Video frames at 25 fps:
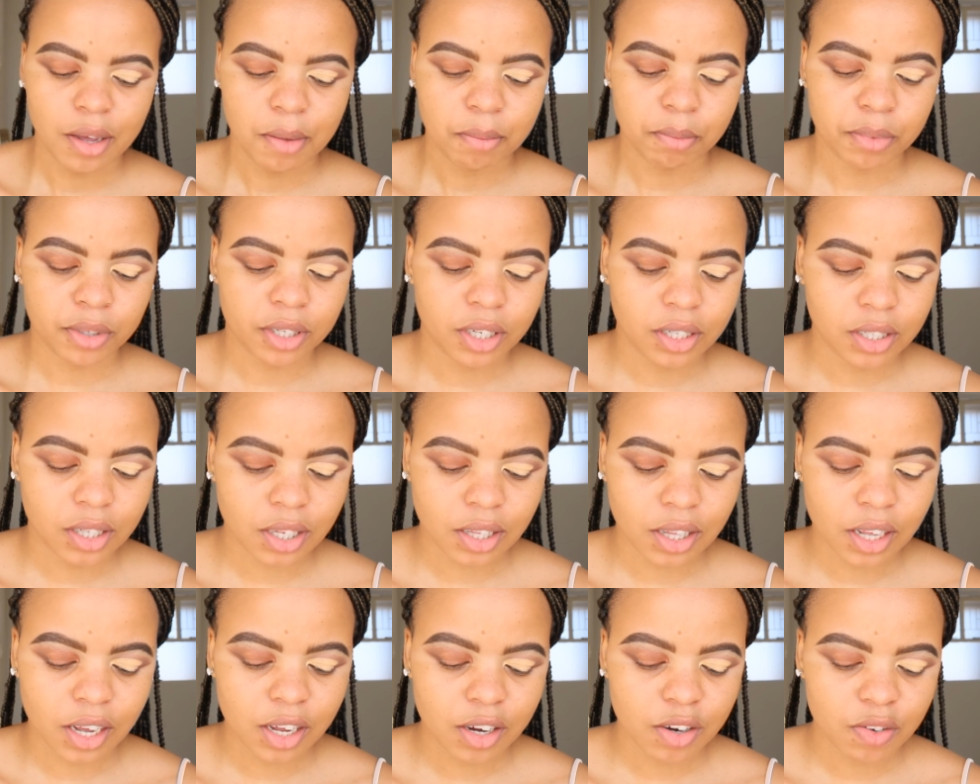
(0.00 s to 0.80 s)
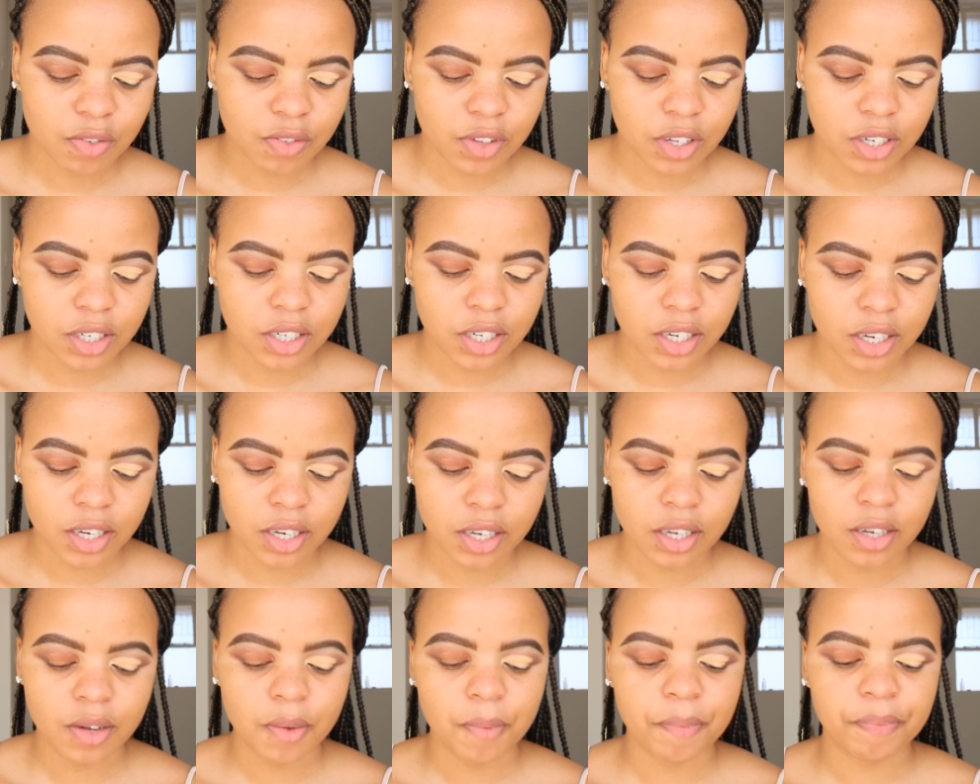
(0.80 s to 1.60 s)
Because at the end of the
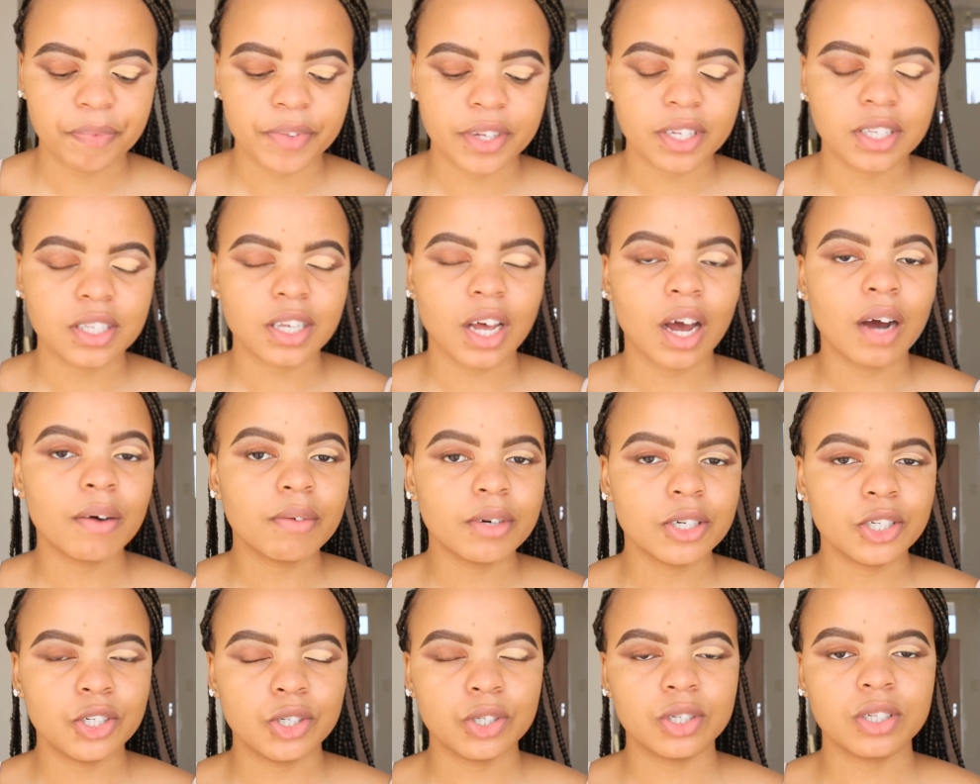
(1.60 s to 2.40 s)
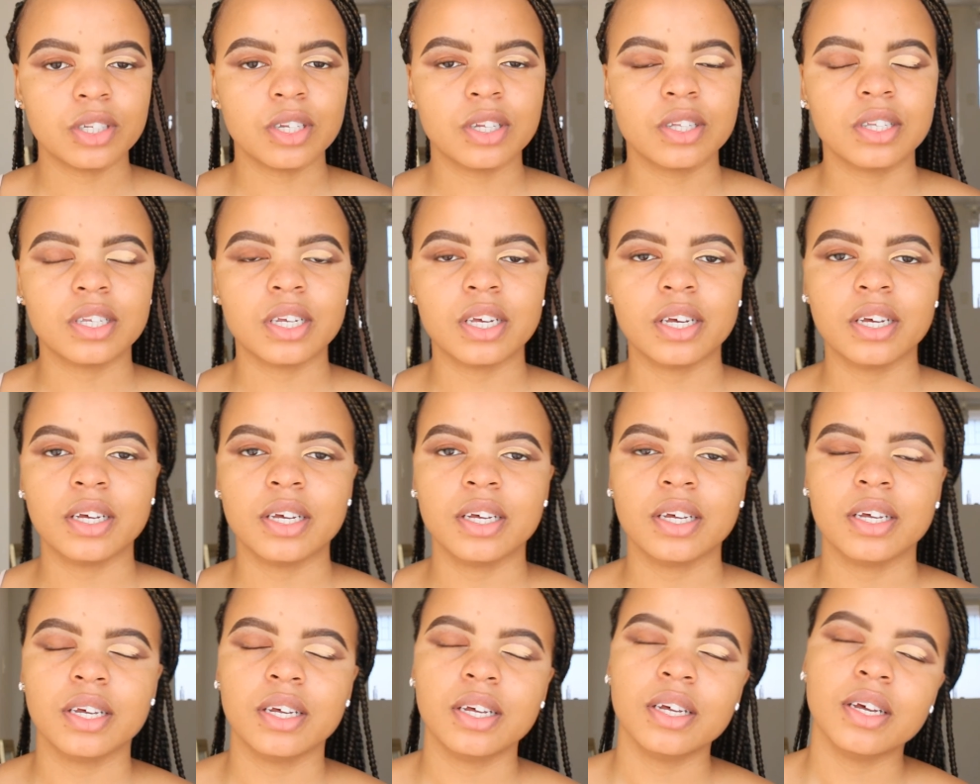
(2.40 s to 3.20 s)
day, it's our duty to
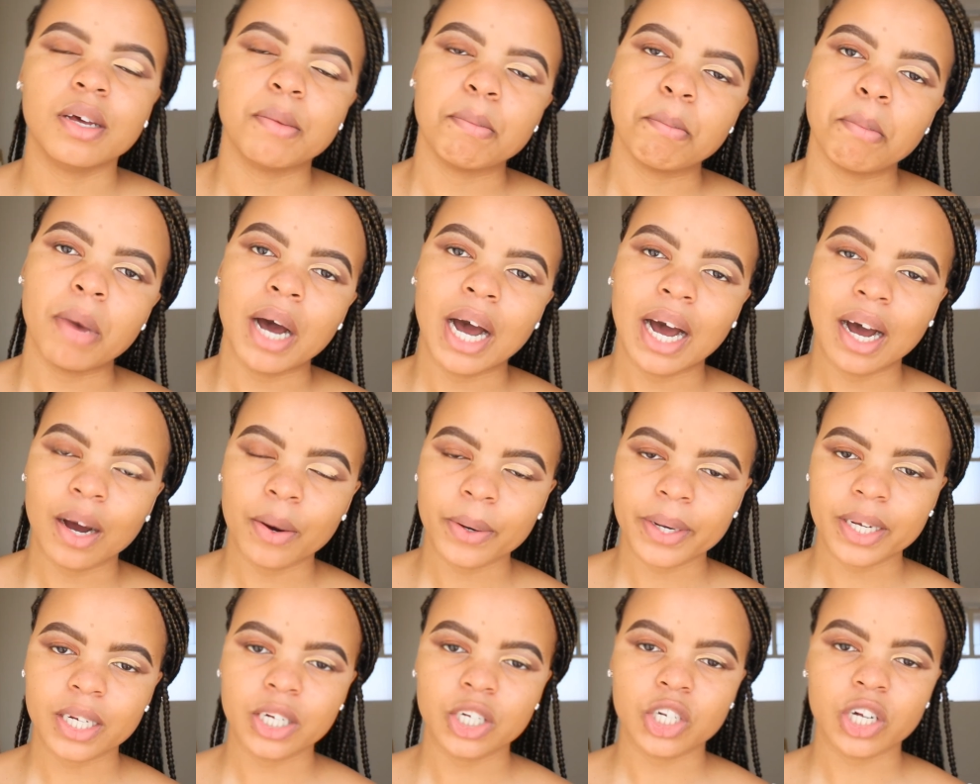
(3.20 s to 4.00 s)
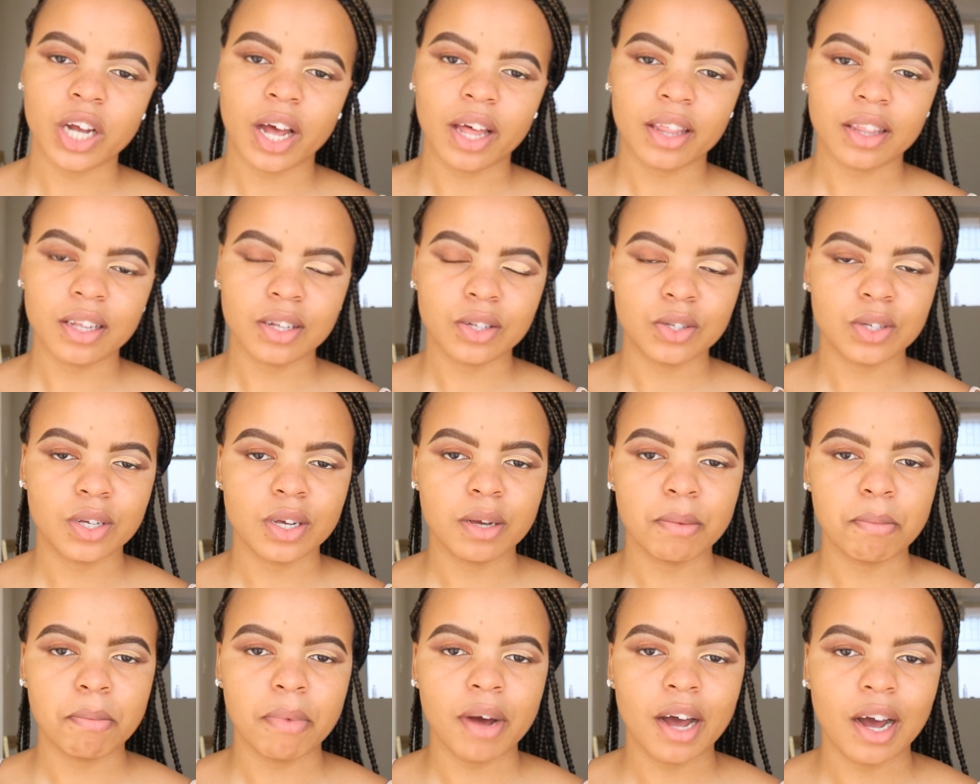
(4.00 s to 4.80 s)
empower each other, to
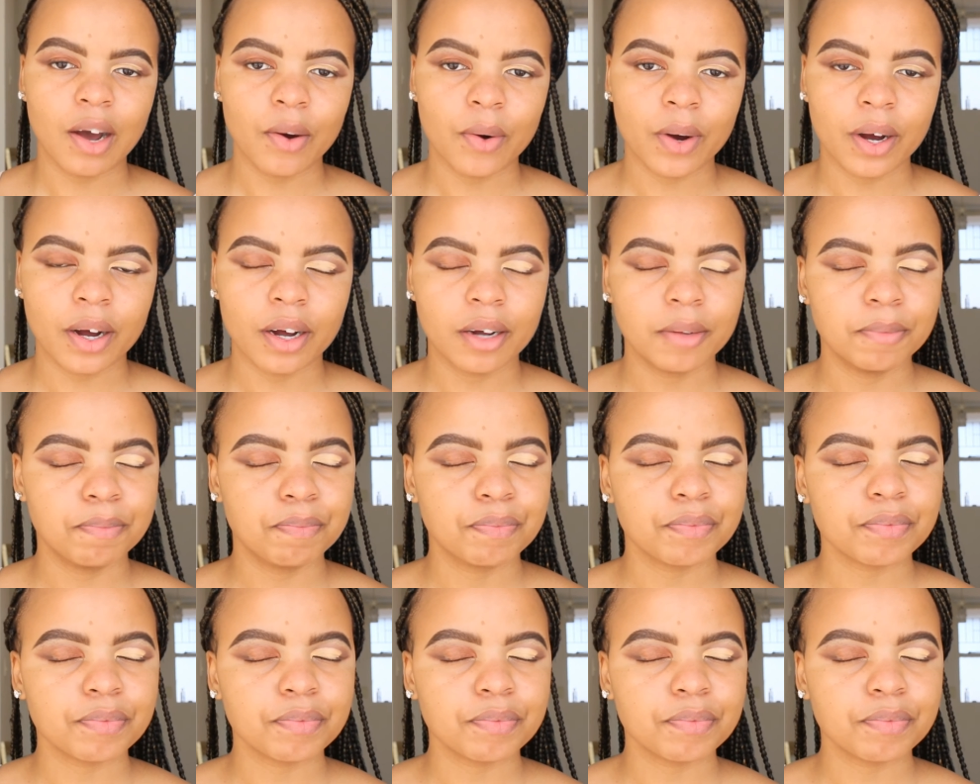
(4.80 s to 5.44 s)
empower